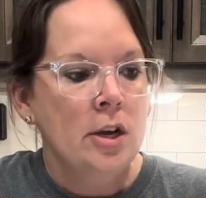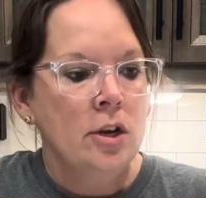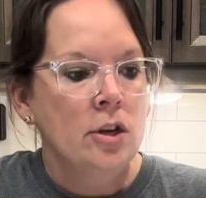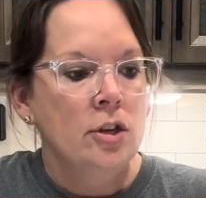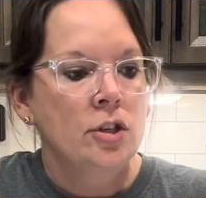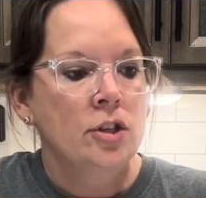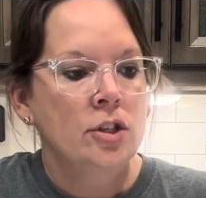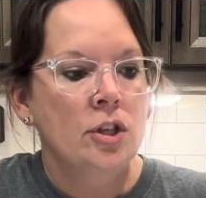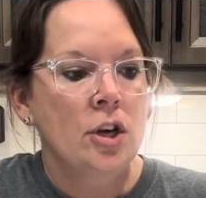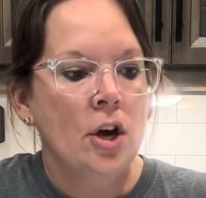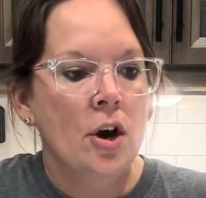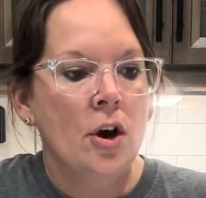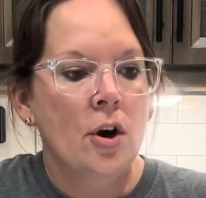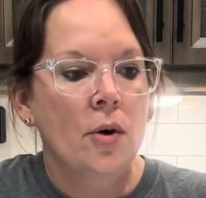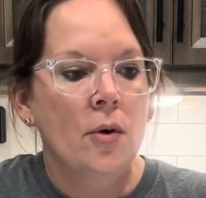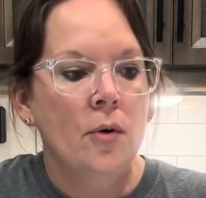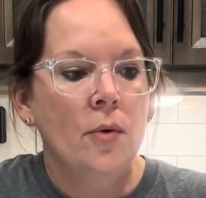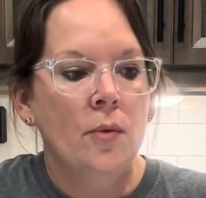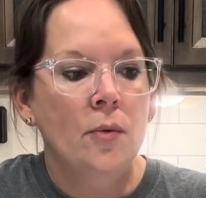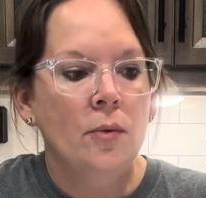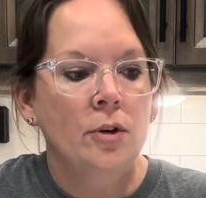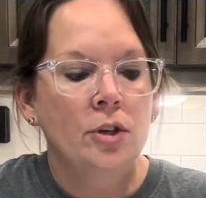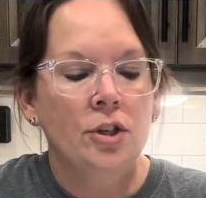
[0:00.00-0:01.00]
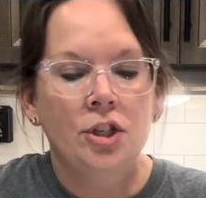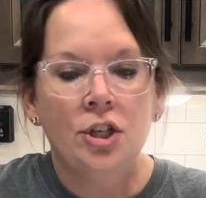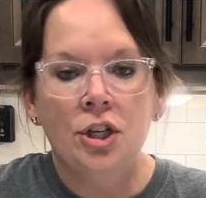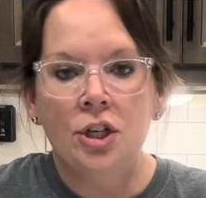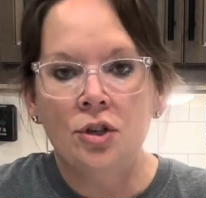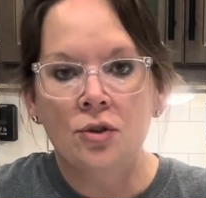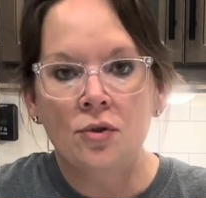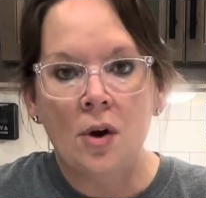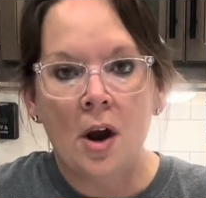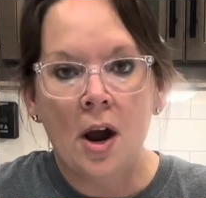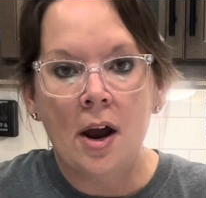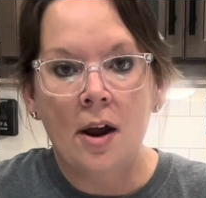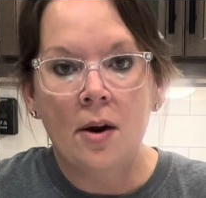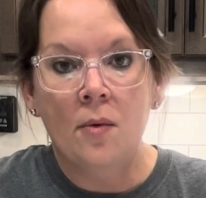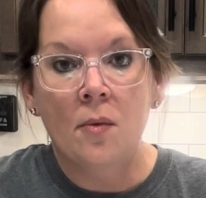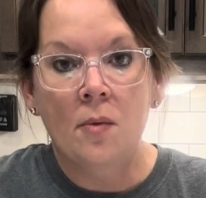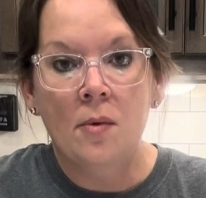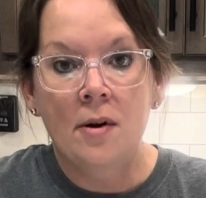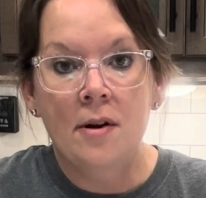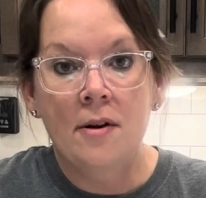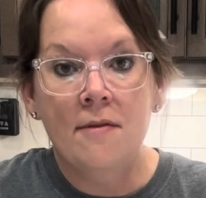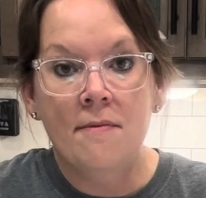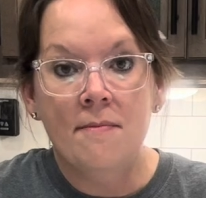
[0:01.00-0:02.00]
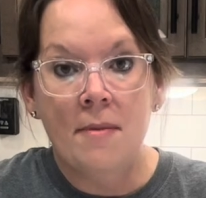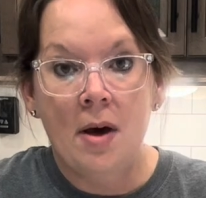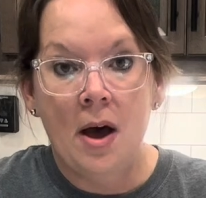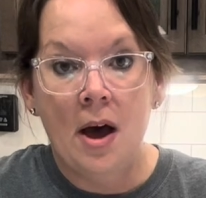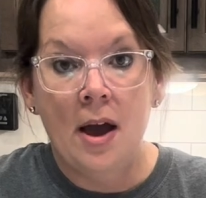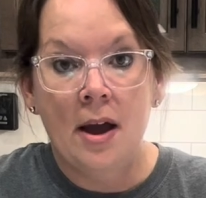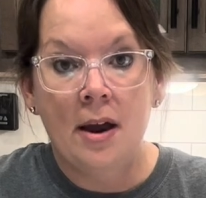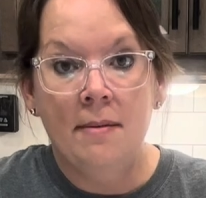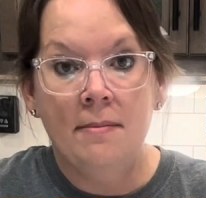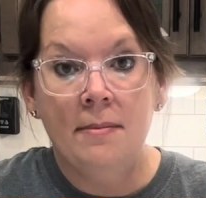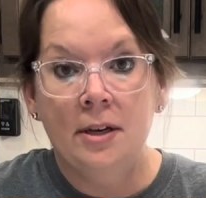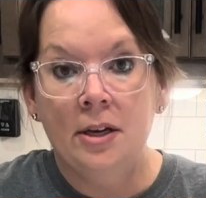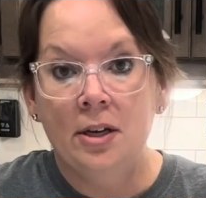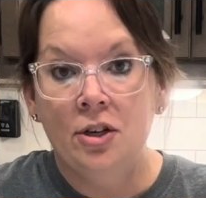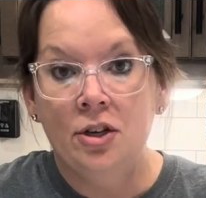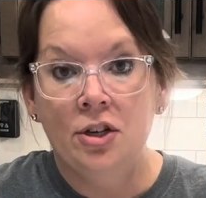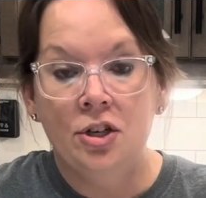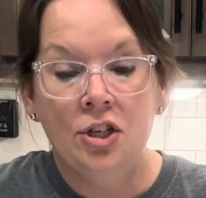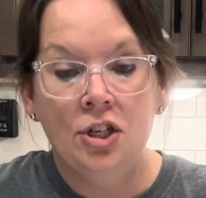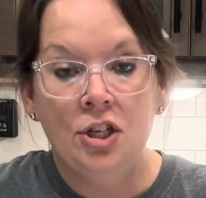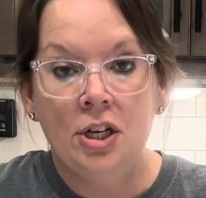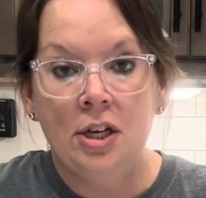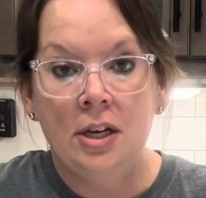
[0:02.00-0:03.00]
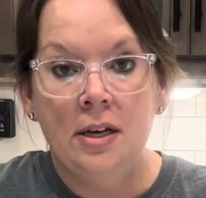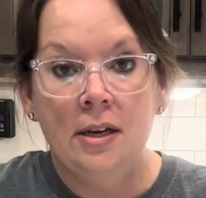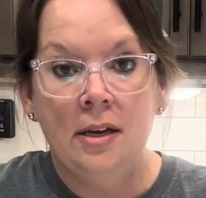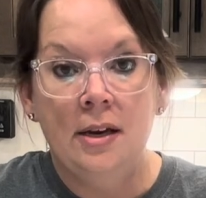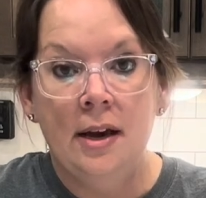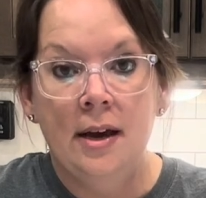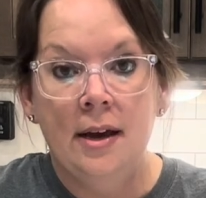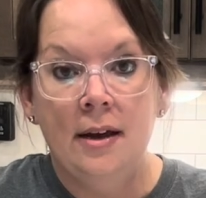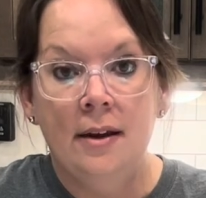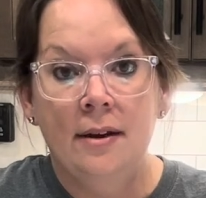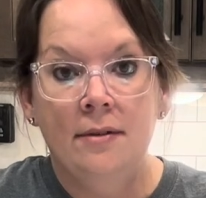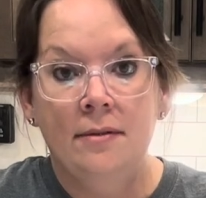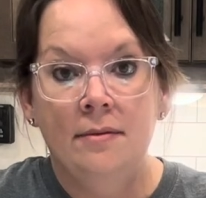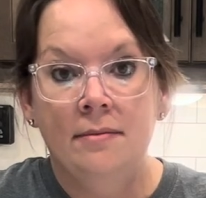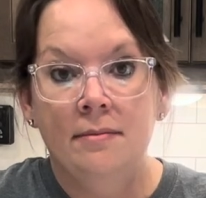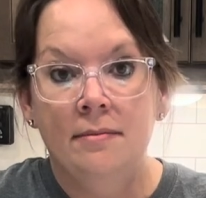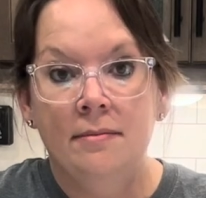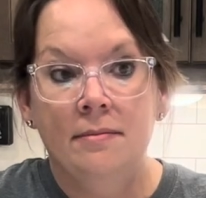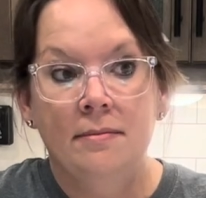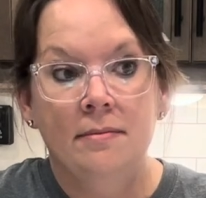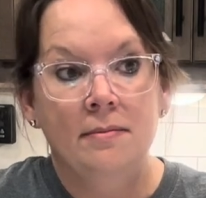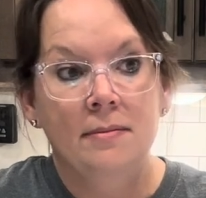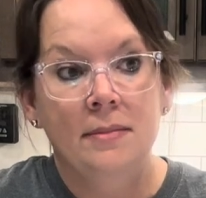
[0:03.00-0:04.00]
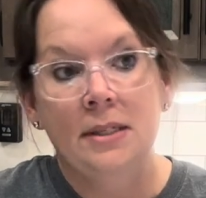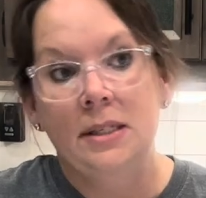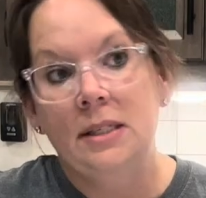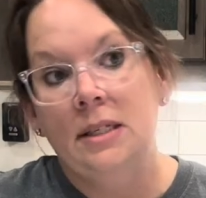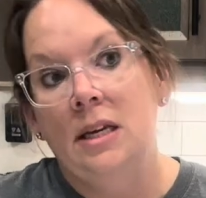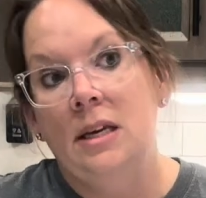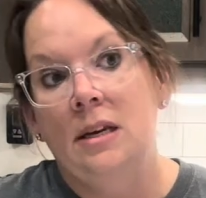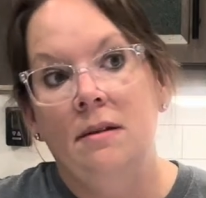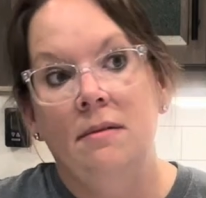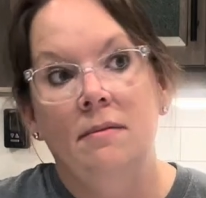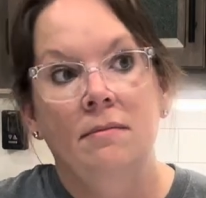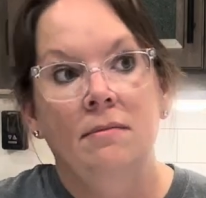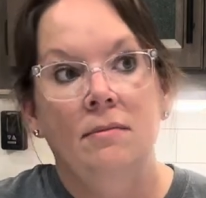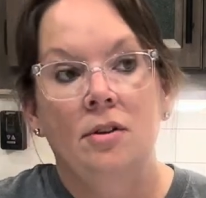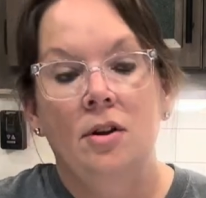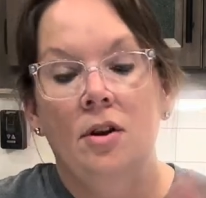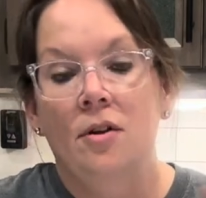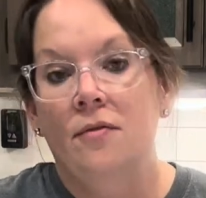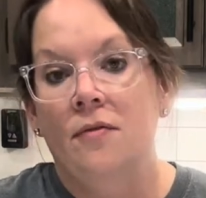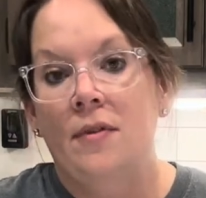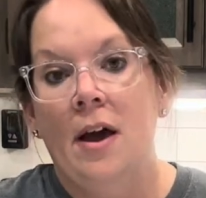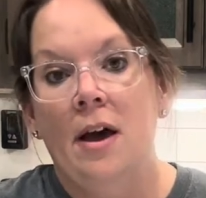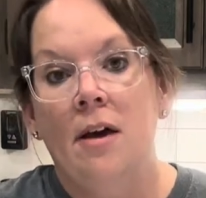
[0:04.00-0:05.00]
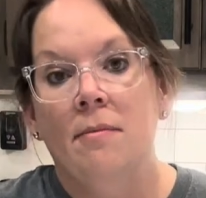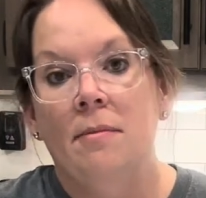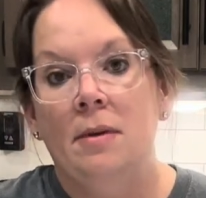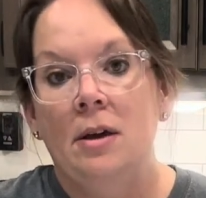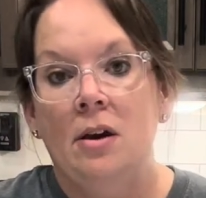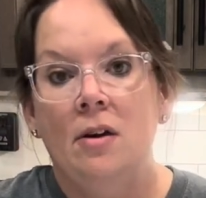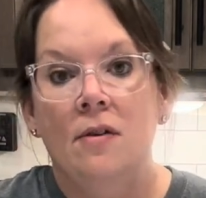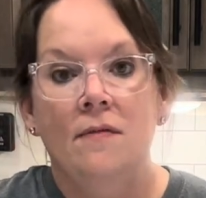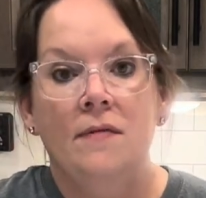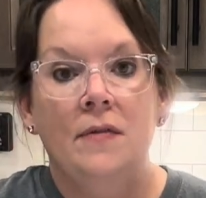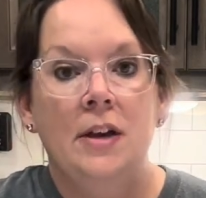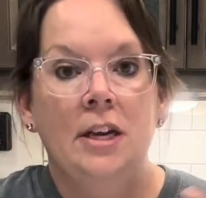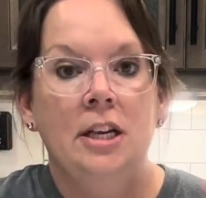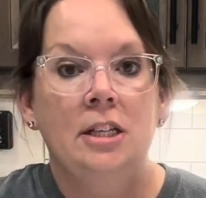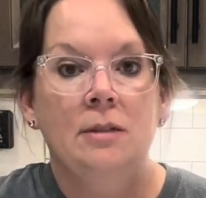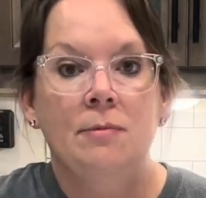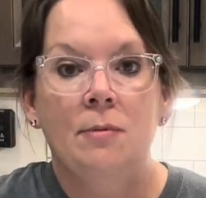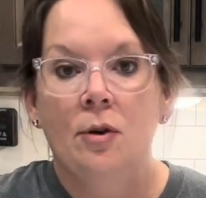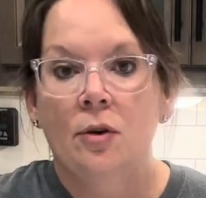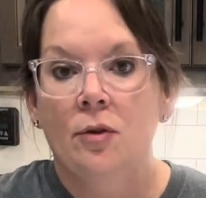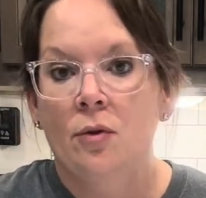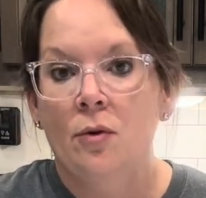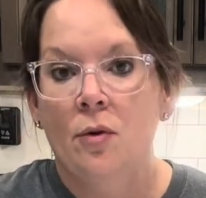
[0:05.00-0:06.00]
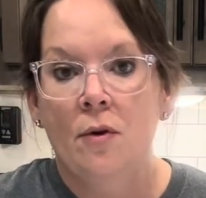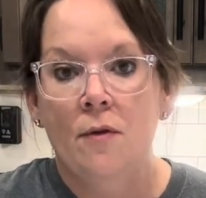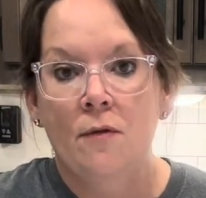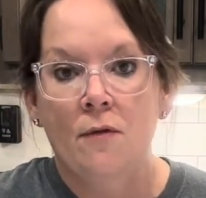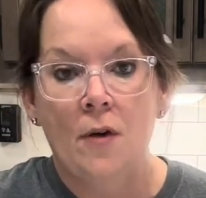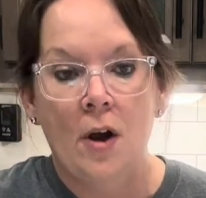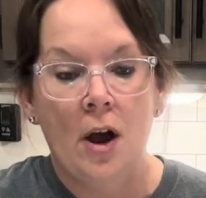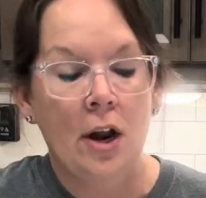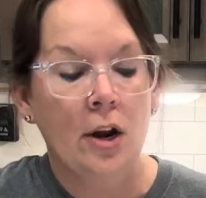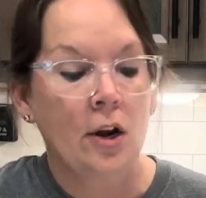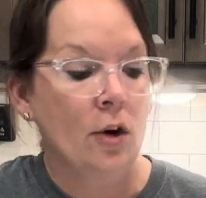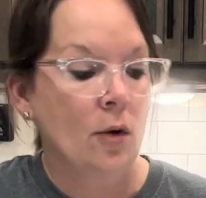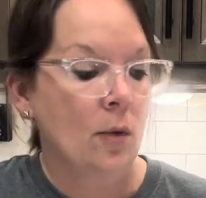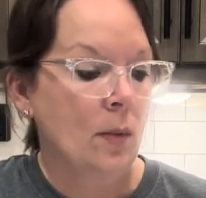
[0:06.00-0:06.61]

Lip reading: So she tried one of mine because she had seen, you know, found me on Facebook through a friend or